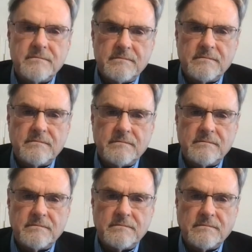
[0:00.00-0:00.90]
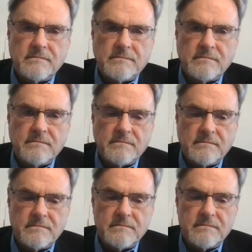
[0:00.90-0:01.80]

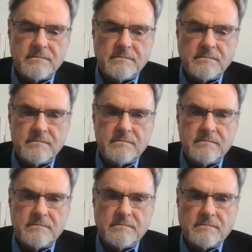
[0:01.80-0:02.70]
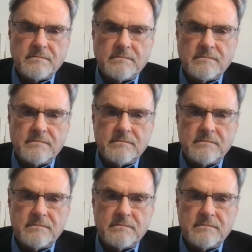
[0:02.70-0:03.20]
The person shown says nothing.